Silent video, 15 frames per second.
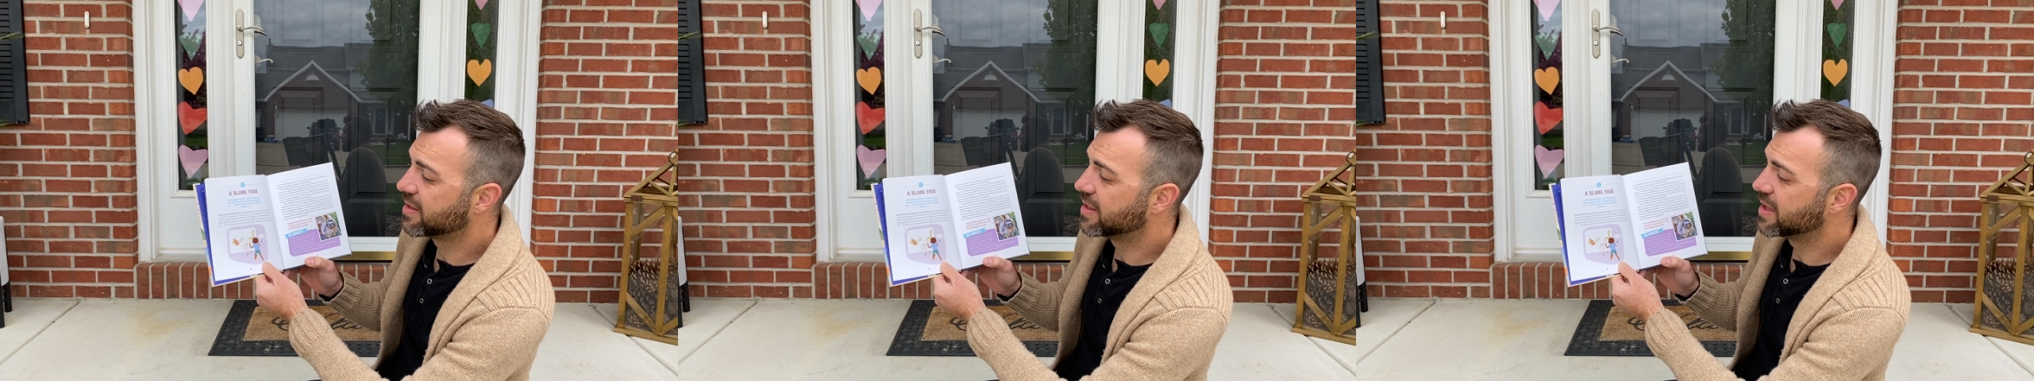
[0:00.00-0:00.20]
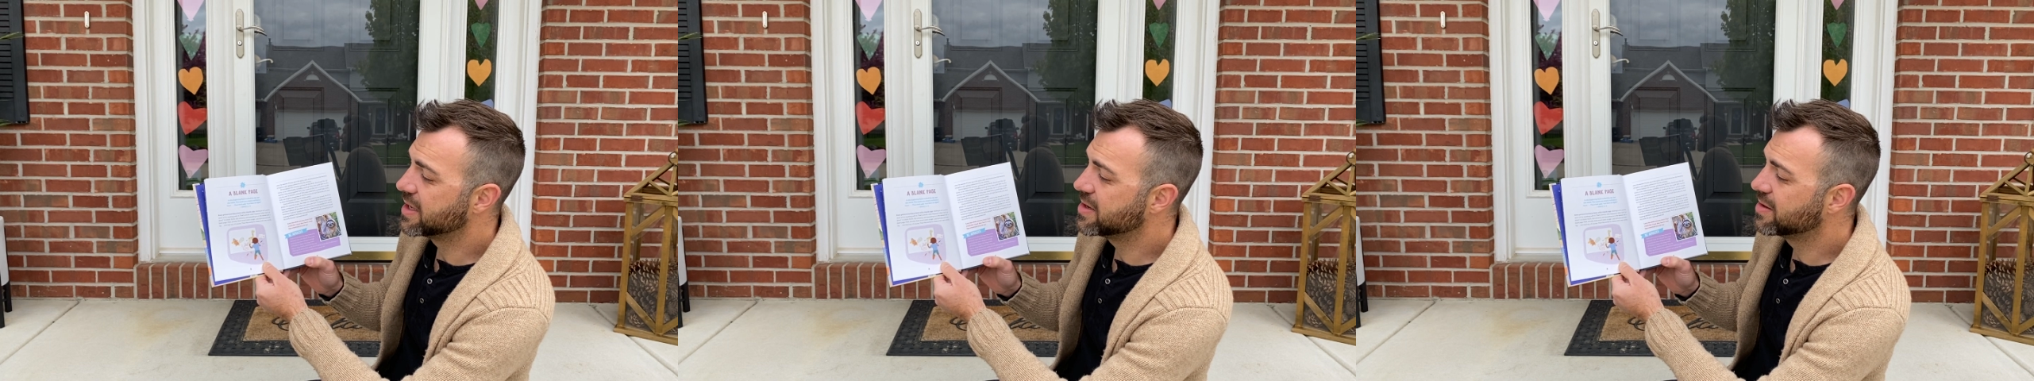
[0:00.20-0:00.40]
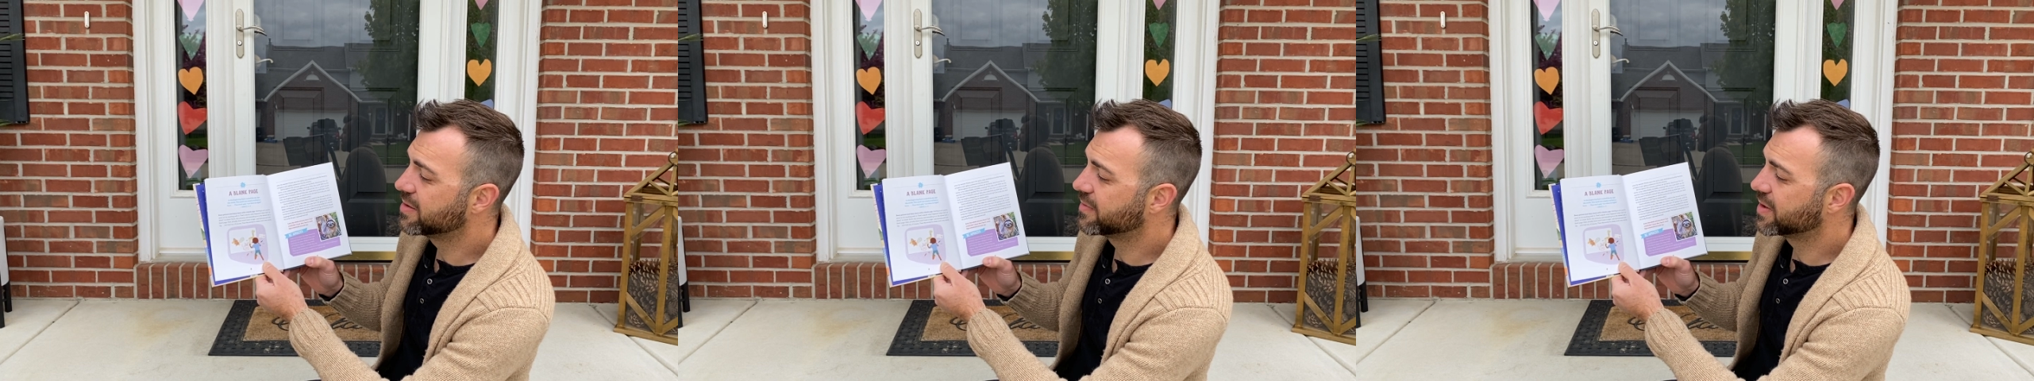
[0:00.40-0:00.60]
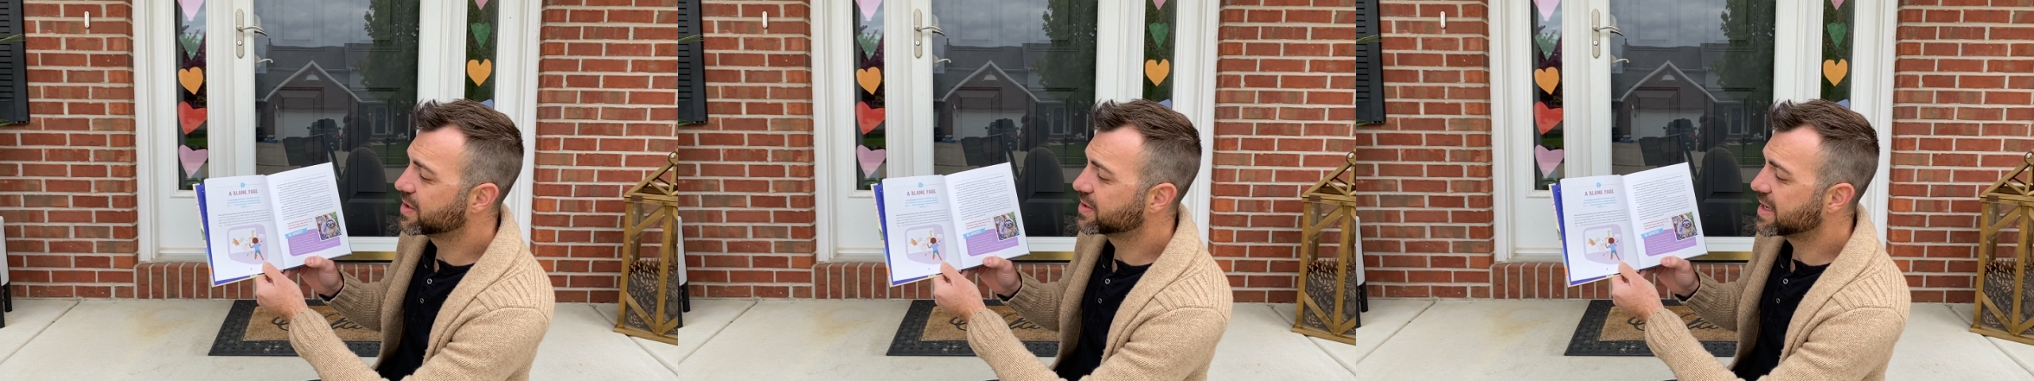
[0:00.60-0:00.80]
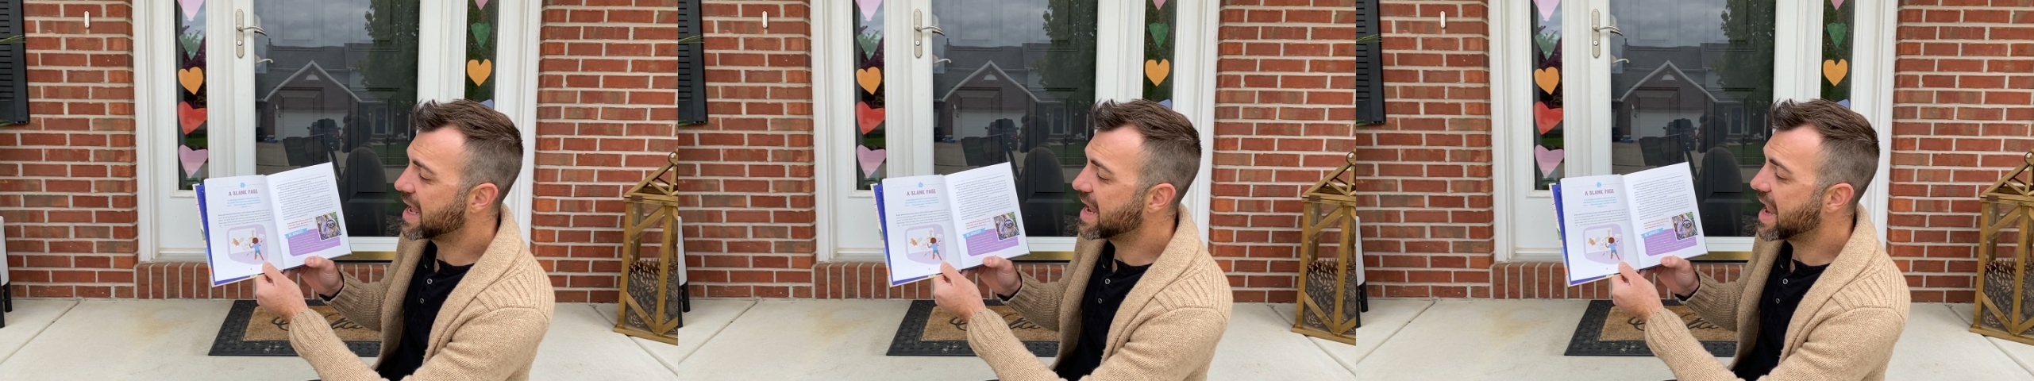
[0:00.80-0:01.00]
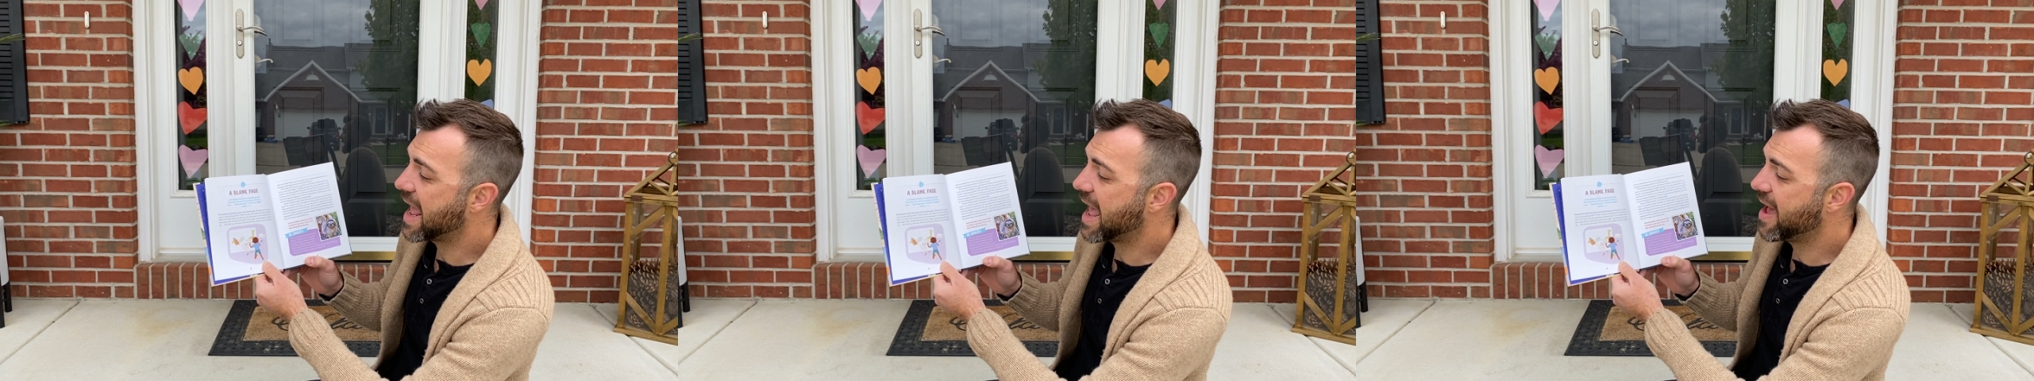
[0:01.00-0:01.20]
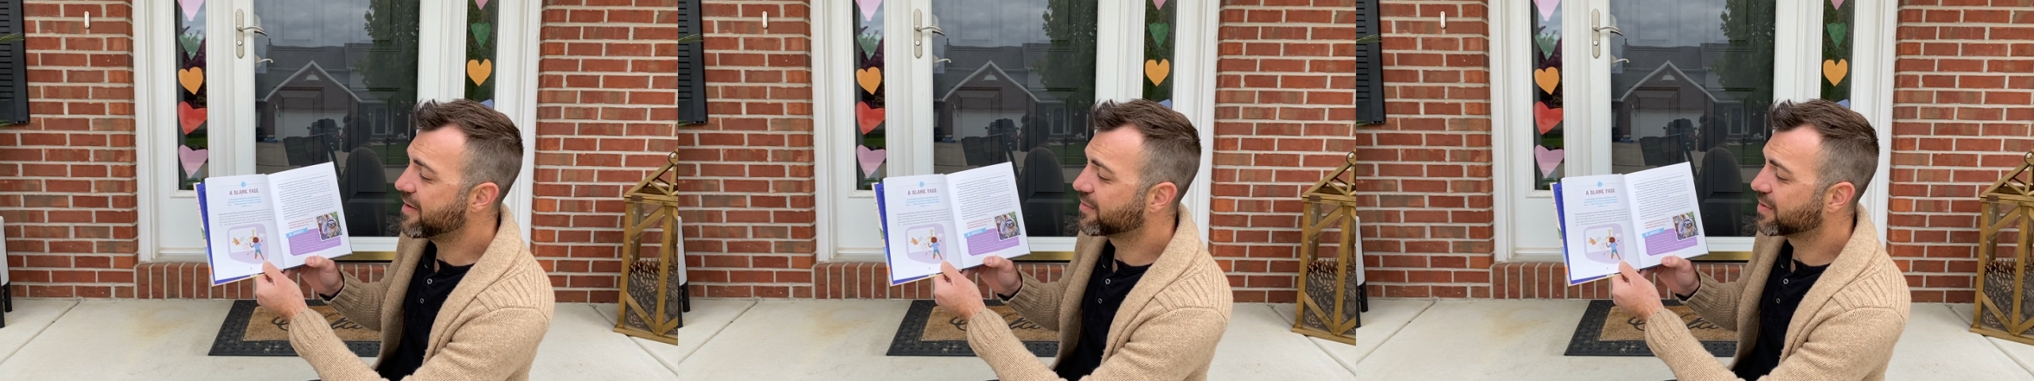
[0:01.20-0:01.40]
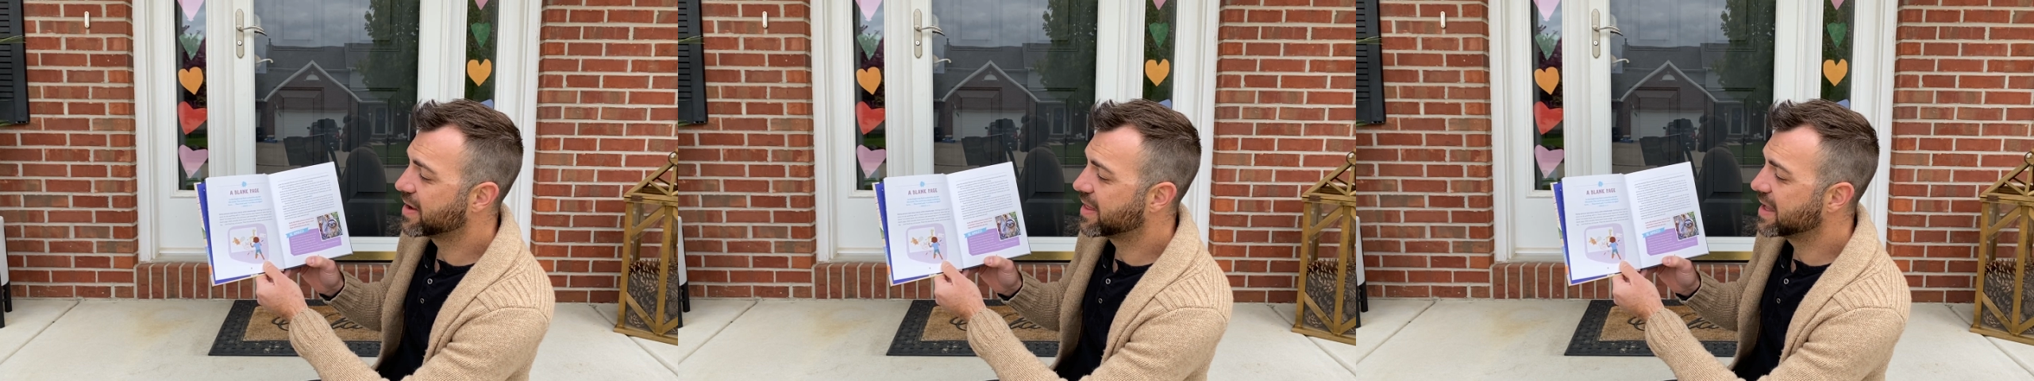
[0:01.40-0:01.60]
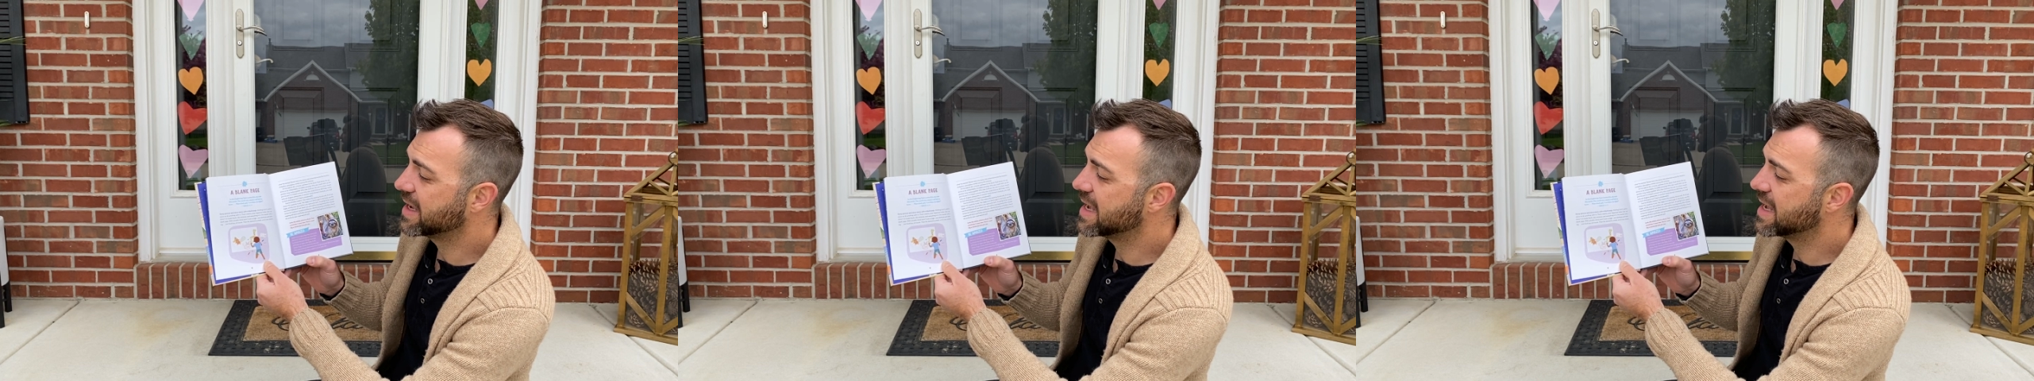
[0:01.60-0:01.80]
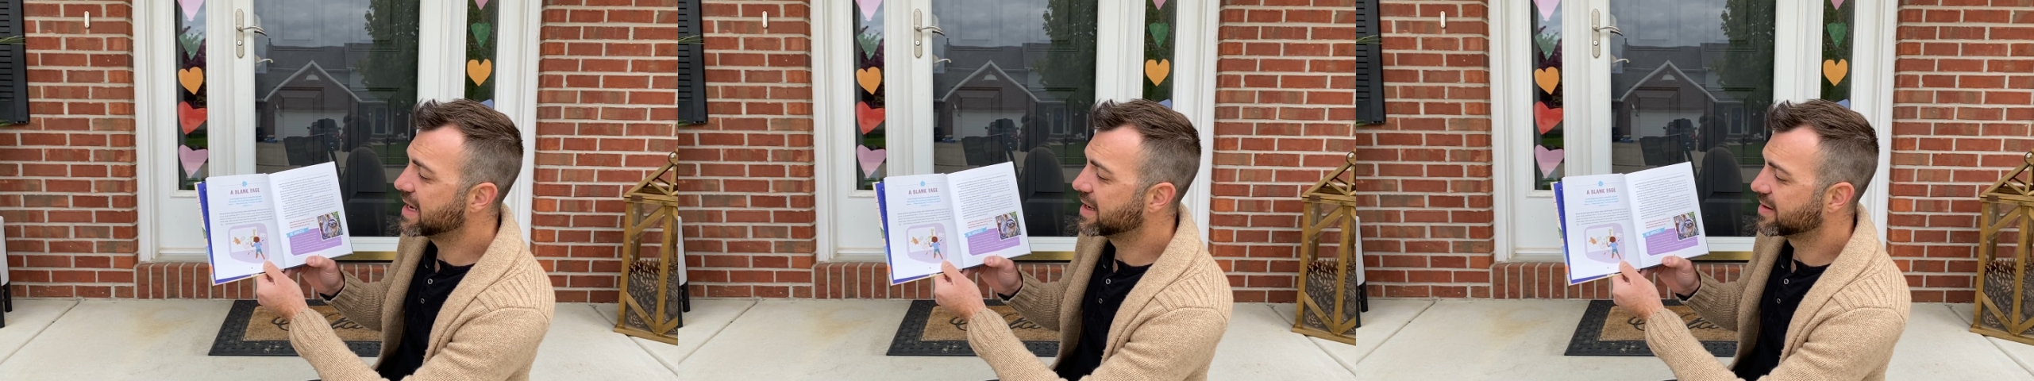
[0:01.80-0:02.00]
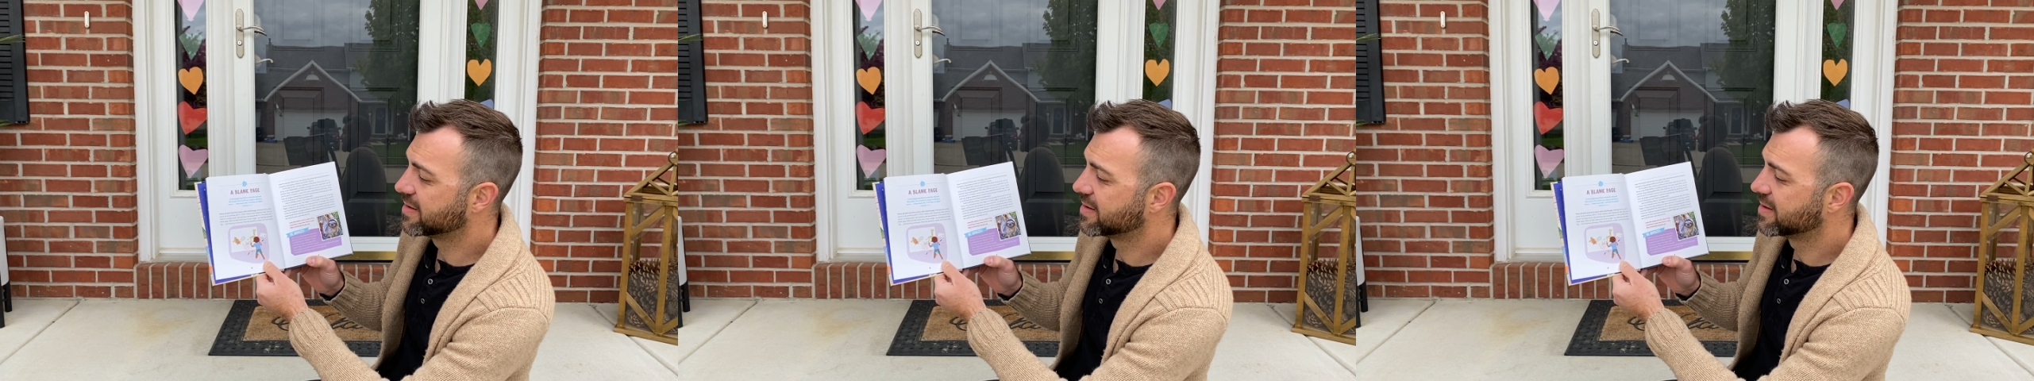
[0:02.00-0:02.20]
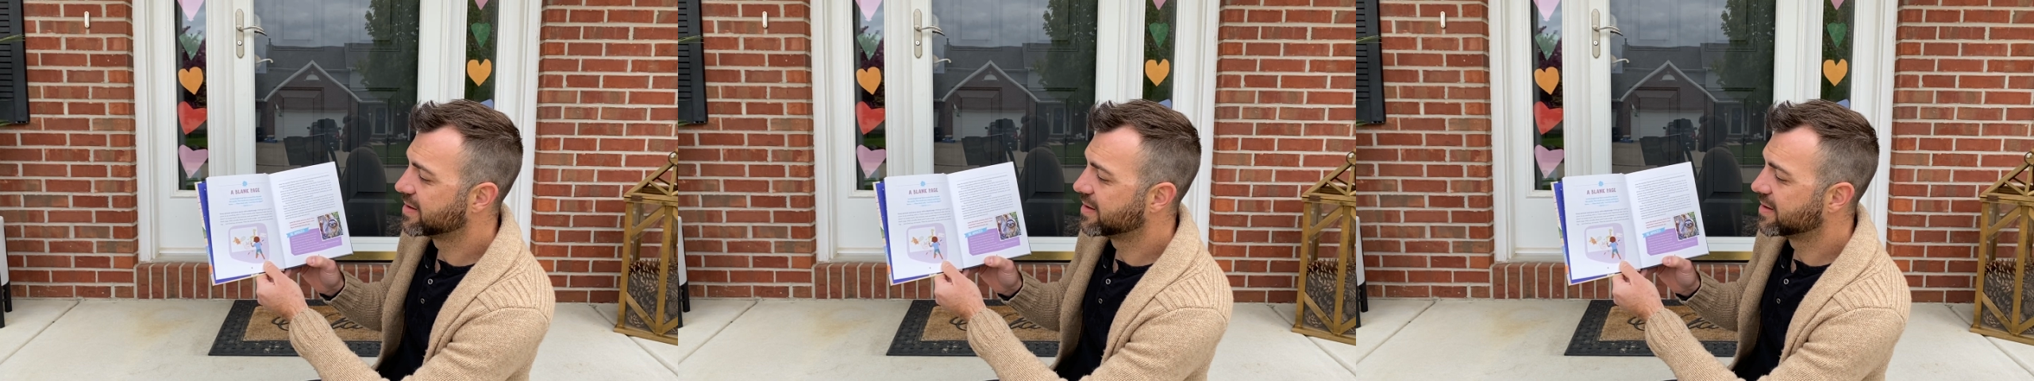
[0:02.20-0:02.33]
the universe, and everything in it.